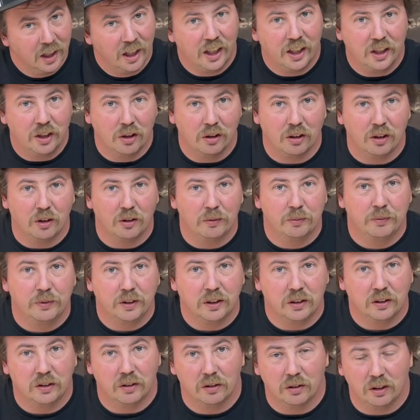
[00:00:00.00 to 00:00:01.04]
you do
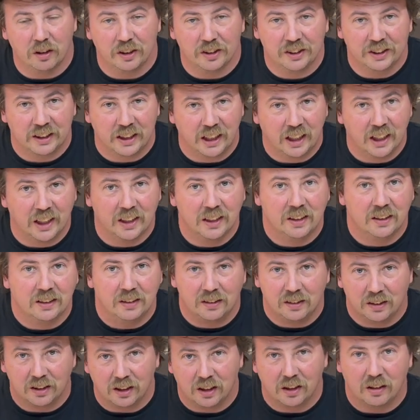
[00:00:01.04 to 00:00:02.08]
a little skid,
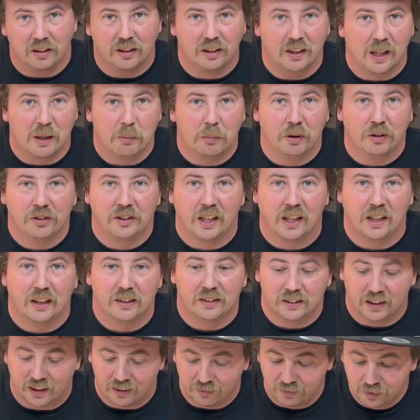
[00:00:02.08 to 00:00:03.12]
and you know, you light both tires
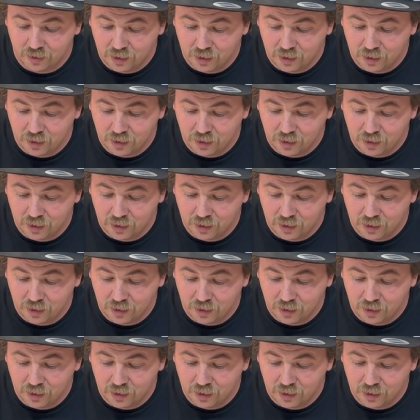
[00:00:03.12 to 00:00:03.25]
off.